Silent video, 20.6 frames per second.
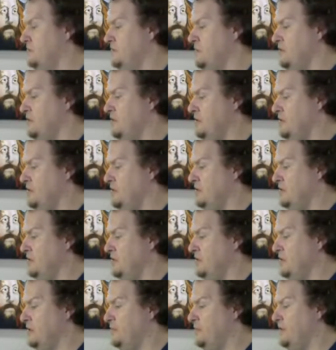
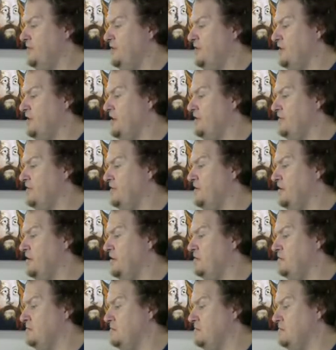I'm having a lot of
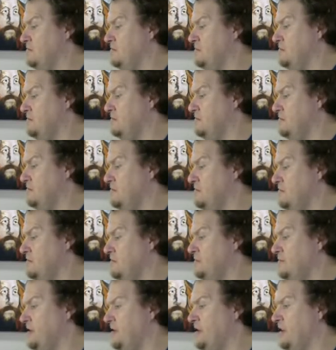fun.
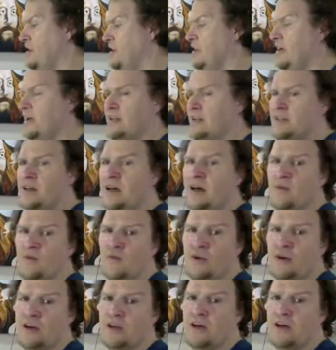Spending a lot of time
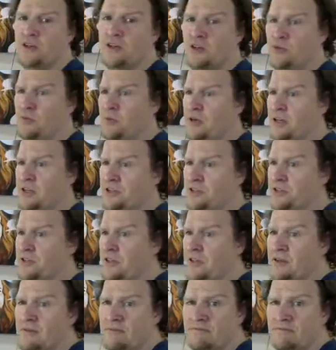working on 2 pictures.